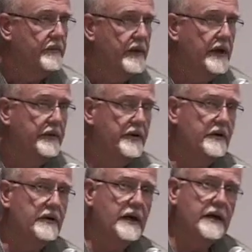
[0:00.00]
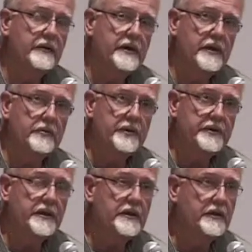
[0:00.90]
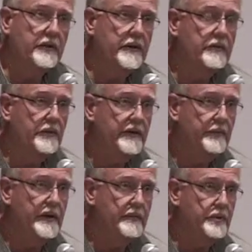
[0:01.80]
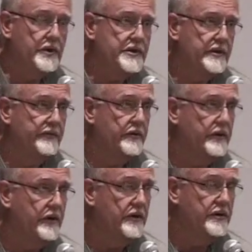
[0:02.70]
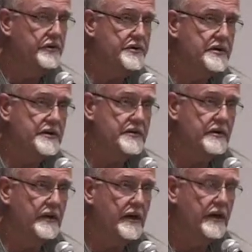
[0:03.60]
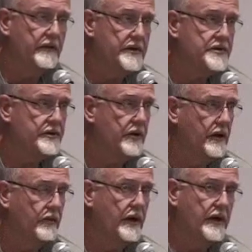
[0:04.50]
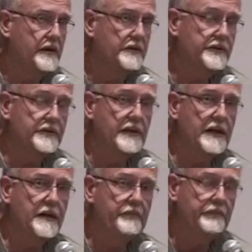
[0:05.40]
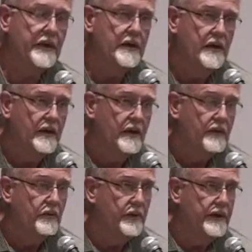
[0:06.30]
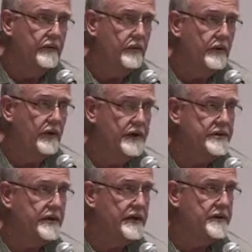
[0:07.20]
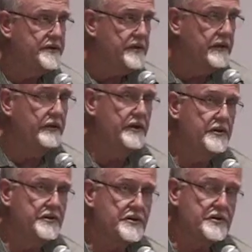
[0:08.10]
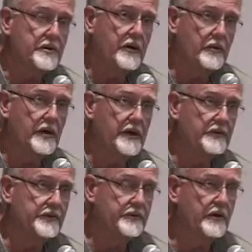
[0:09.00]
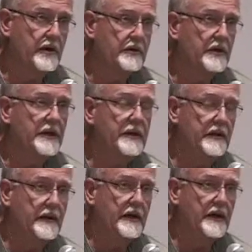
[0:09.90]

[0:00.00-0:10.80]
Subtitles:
The other material that we've been pushing for you to use is these straw wattles. We want you to consider the use of straw wattles strongly,